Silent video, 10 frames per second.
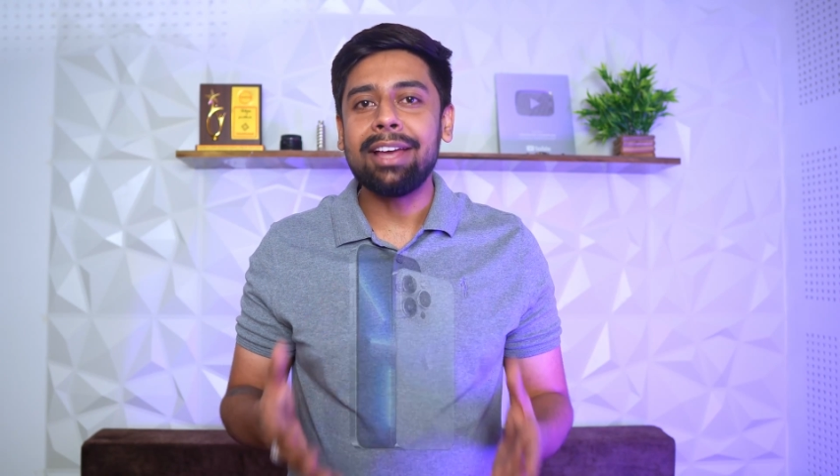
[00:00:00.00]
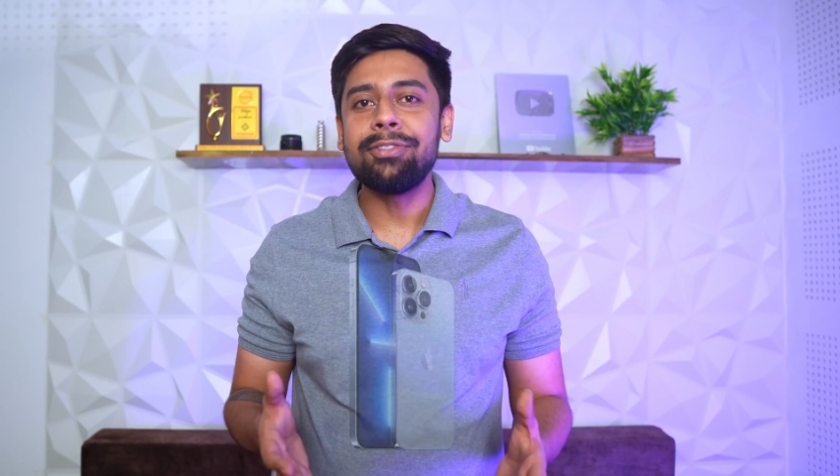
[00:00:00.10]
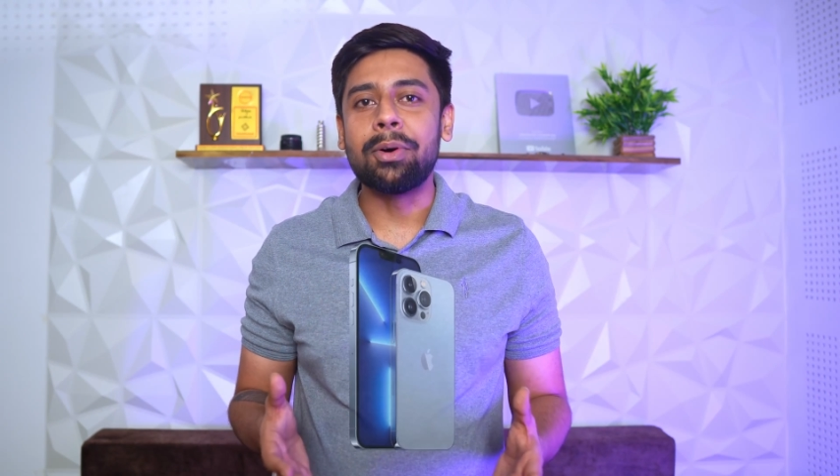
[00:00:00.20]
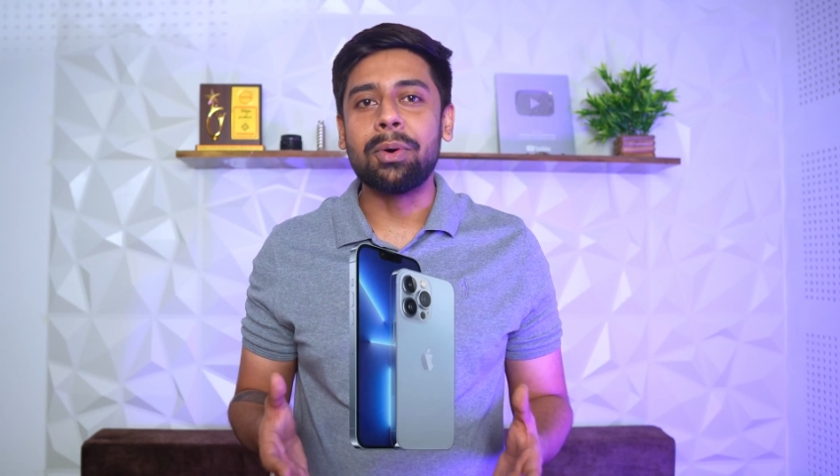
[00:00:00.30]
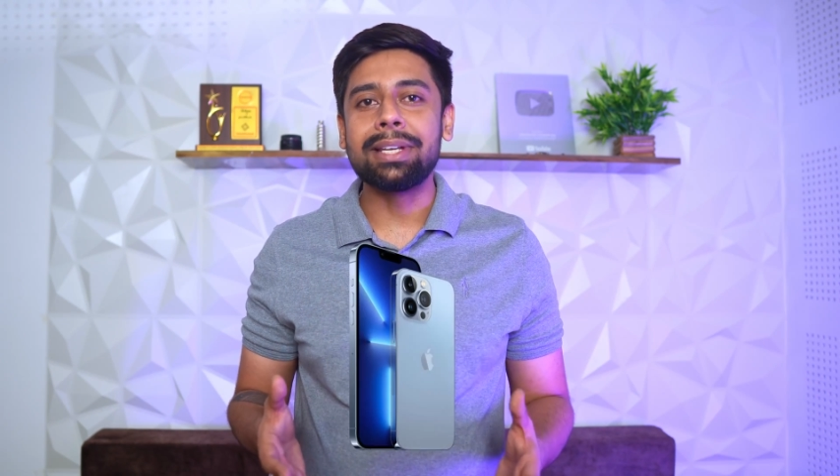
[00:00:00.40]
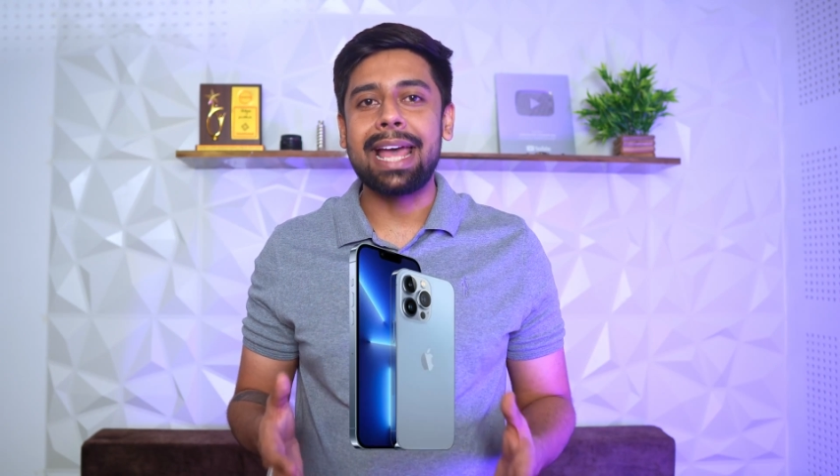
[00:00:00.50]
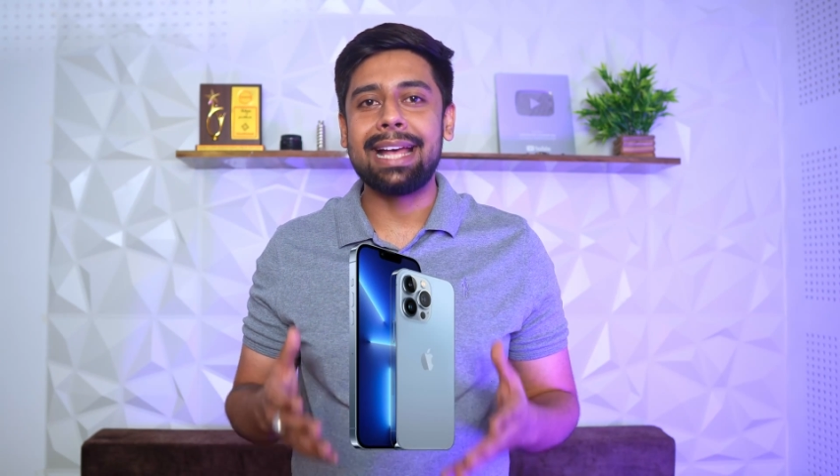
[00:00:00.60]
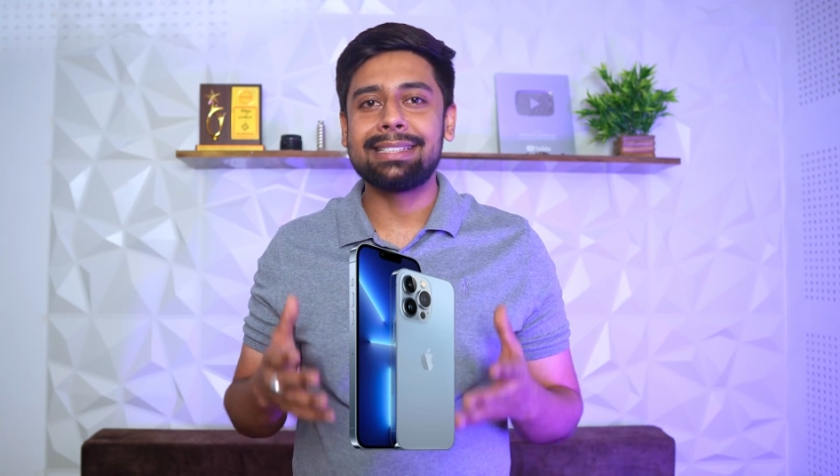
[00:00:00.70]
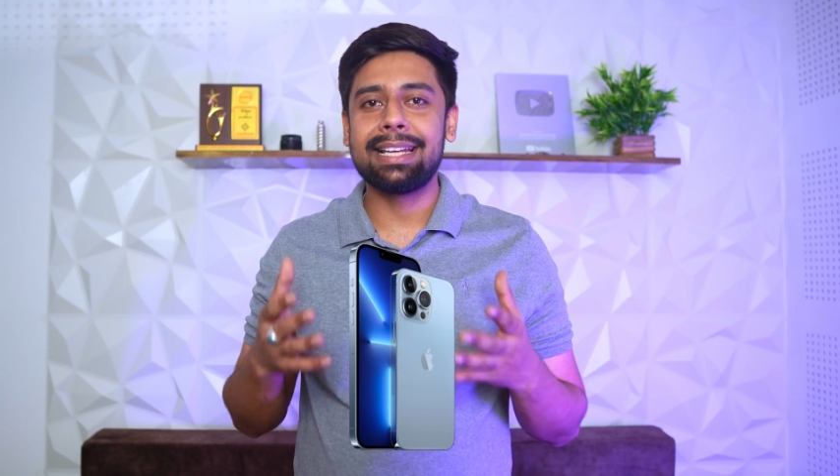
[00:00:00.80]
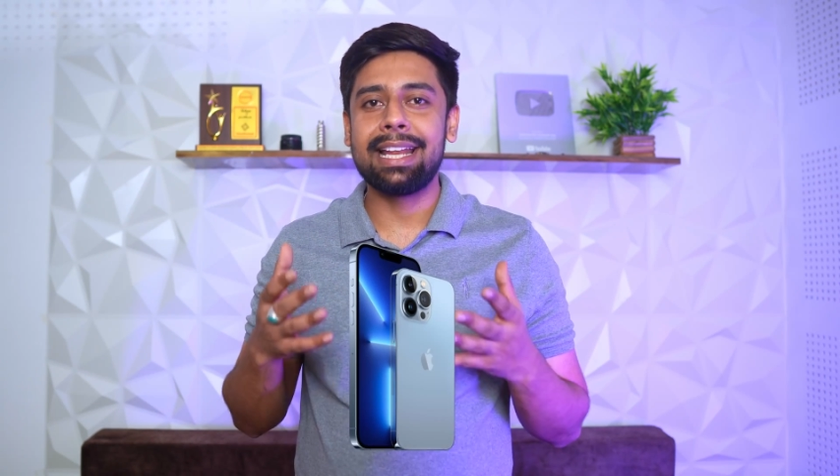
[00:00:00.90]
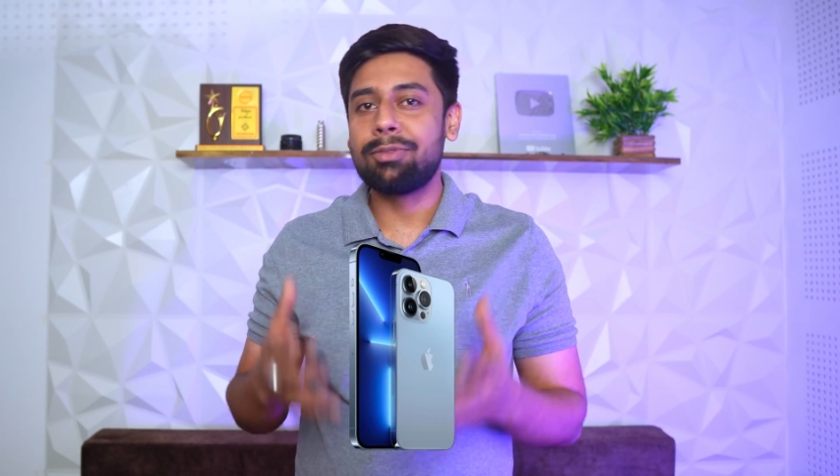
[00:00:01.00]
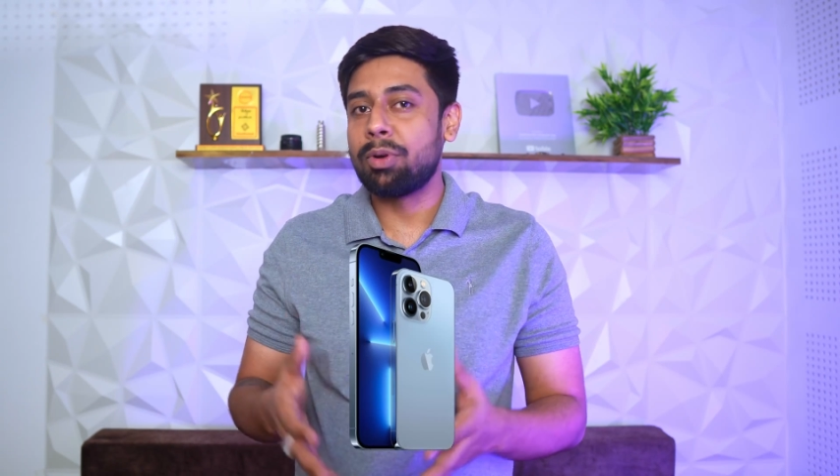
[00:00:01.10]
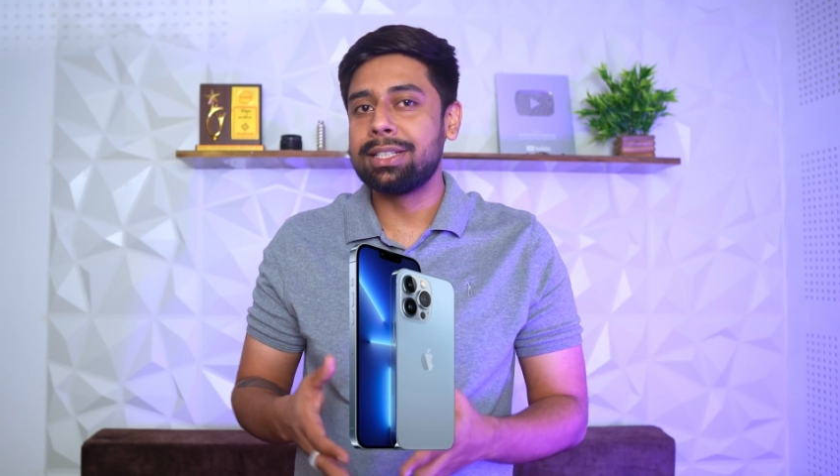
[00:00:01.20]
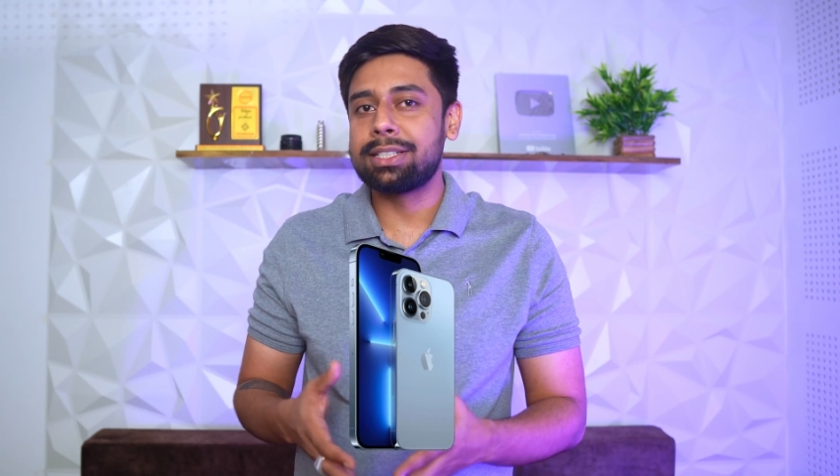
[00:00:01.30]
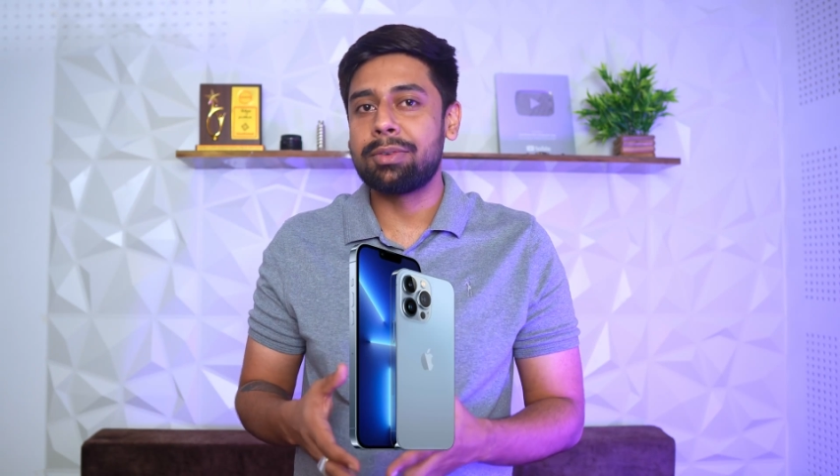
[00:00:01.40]
iPhone as an
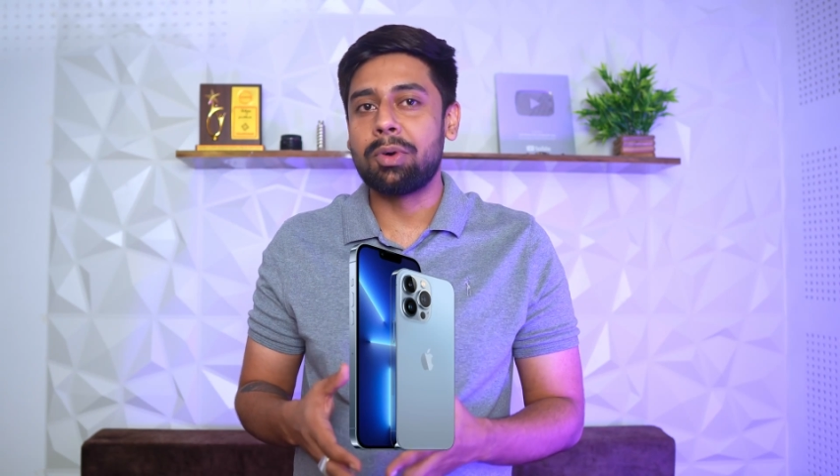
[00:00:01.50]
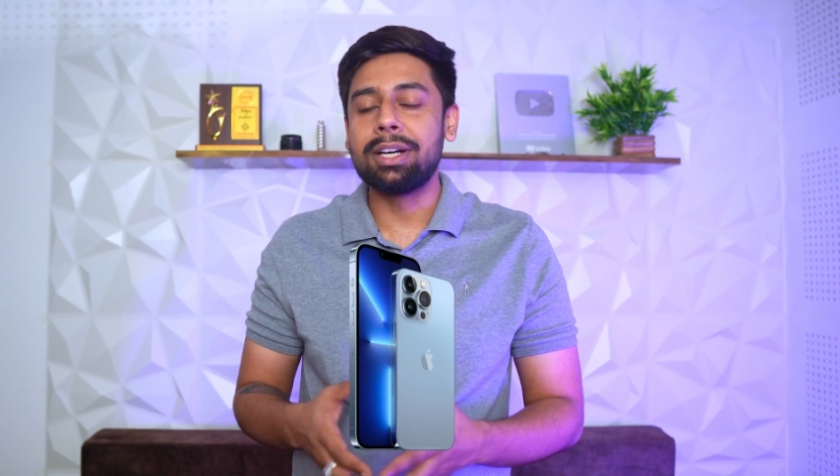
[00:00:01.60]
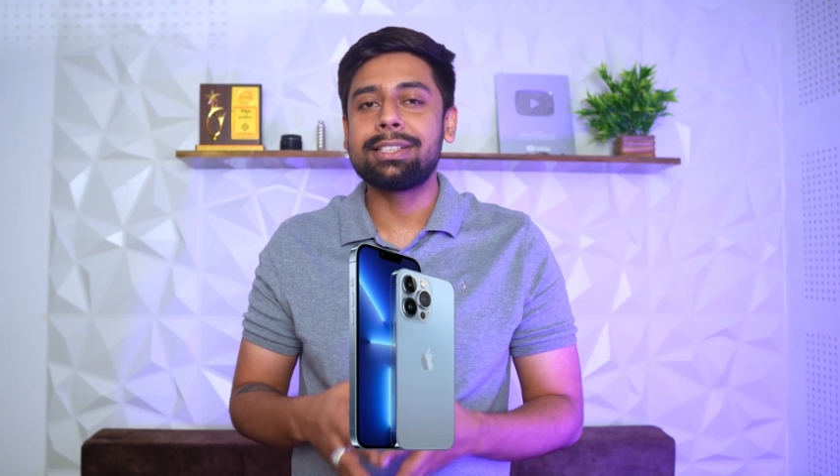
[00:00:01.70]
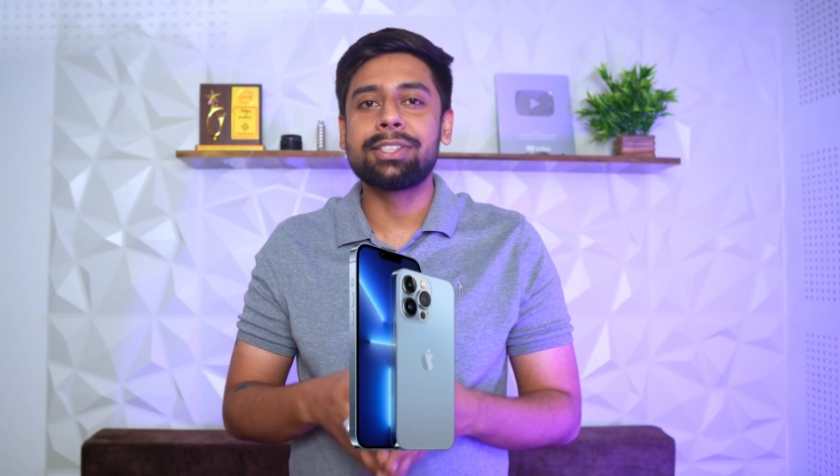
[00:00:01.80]
influencer award,